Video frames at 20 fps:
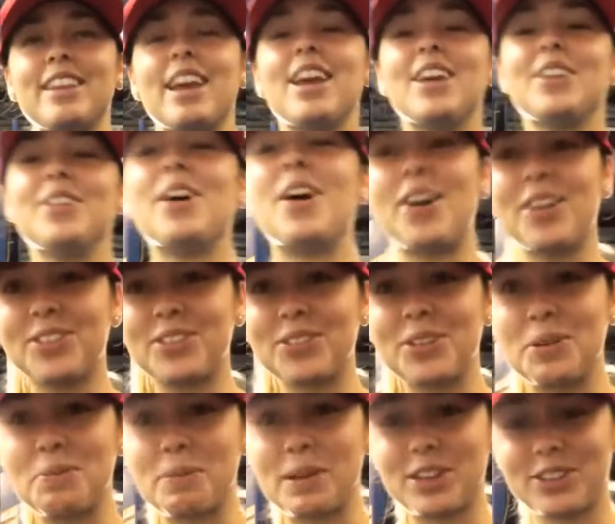you also want to
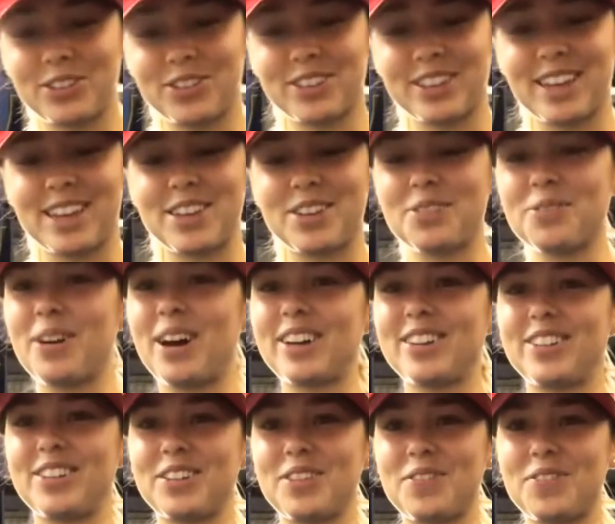make sure that you watch
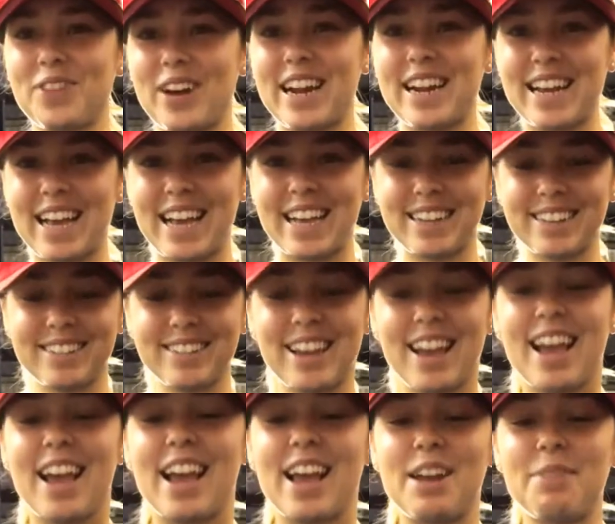your frayed ends
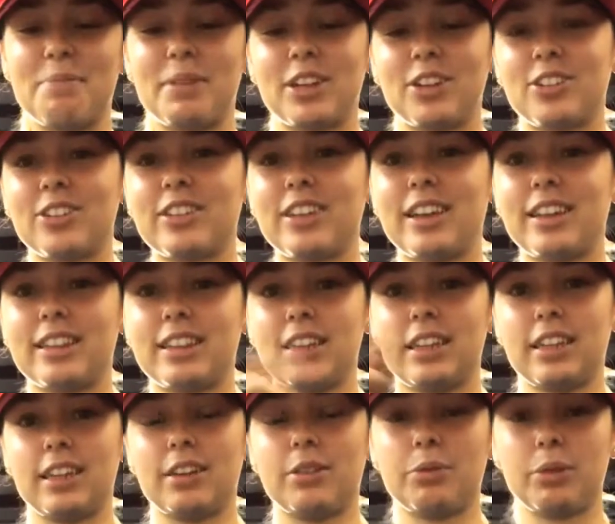and make sure that
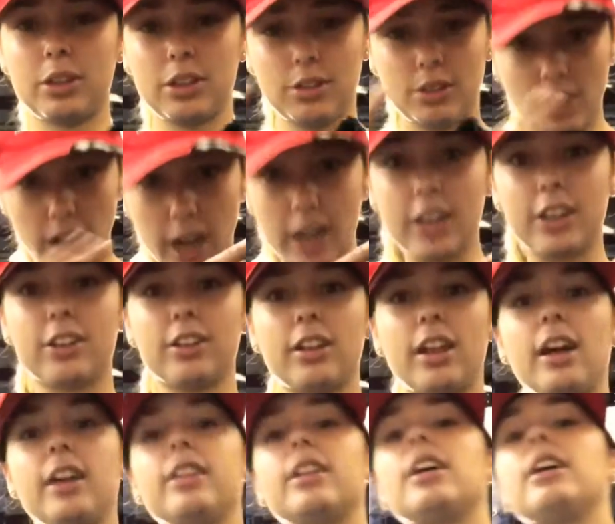when you cut your
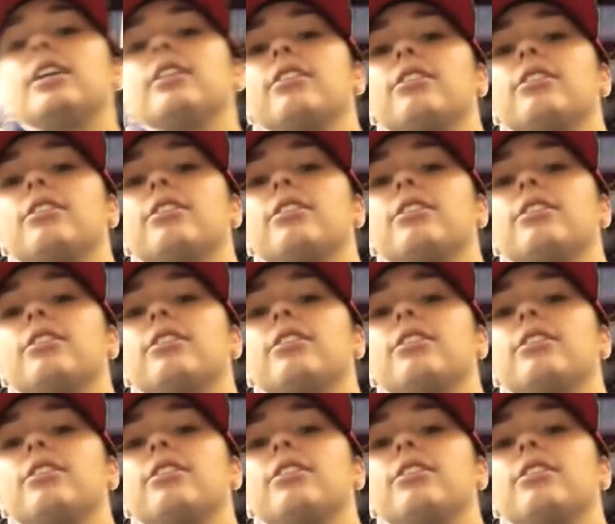line, that it's a